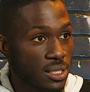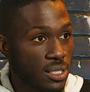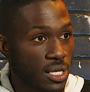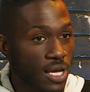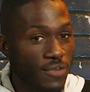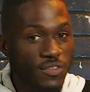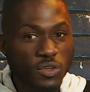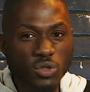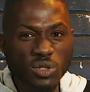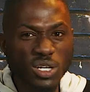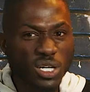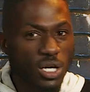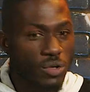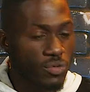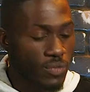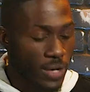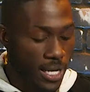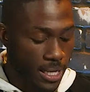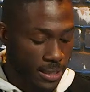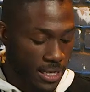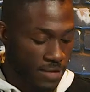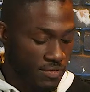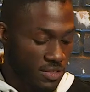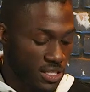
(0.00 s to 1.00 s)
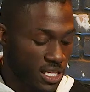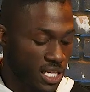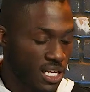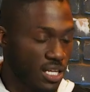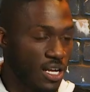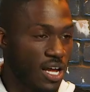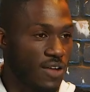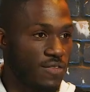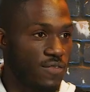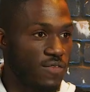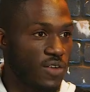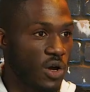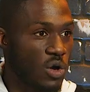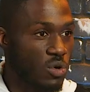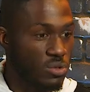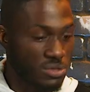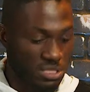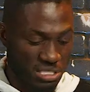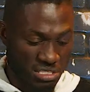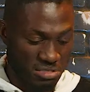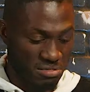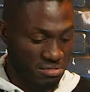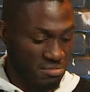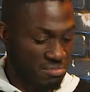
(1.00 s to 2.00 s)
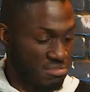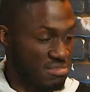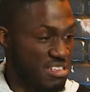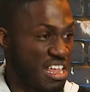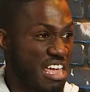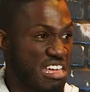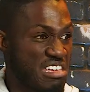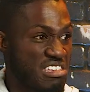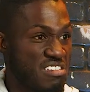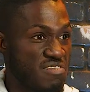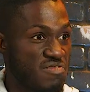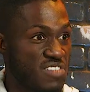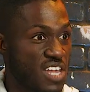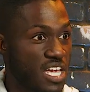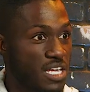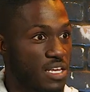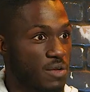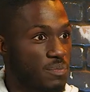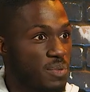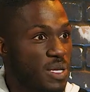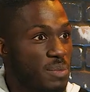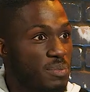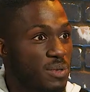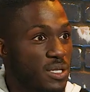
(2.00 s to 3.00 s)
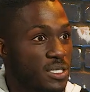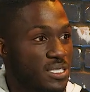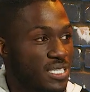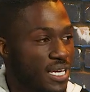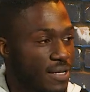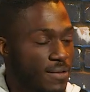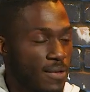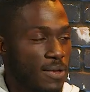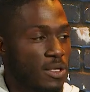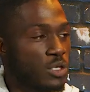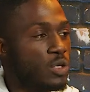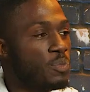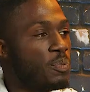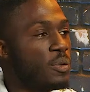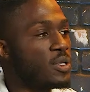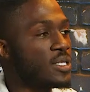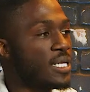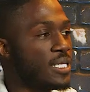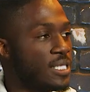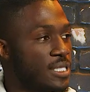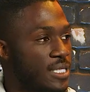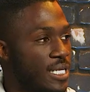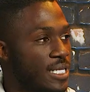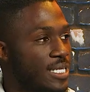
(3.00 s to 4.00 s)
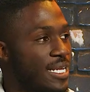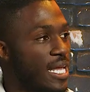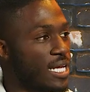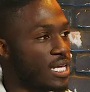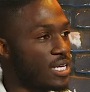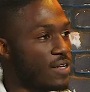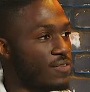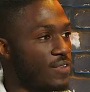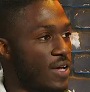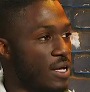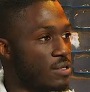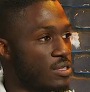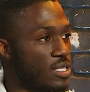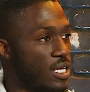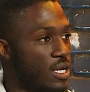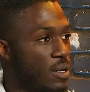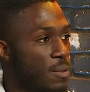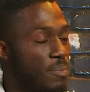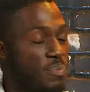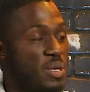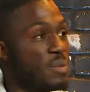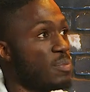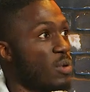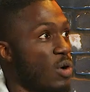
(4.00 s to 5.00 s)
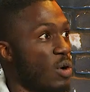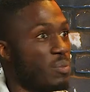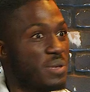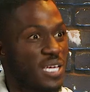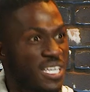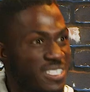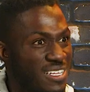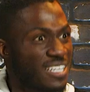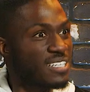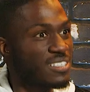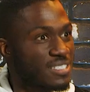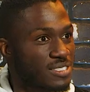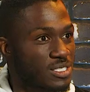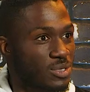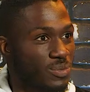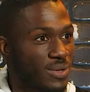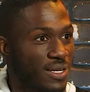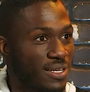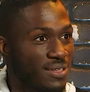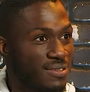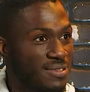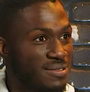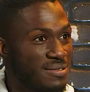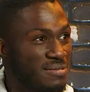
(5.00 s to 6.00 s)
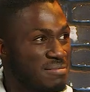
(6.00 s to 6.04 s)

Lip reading: If you look around, everything in our phones is negative, negative. People are addicted. You put anything negative out there, people are going to be addicted to it.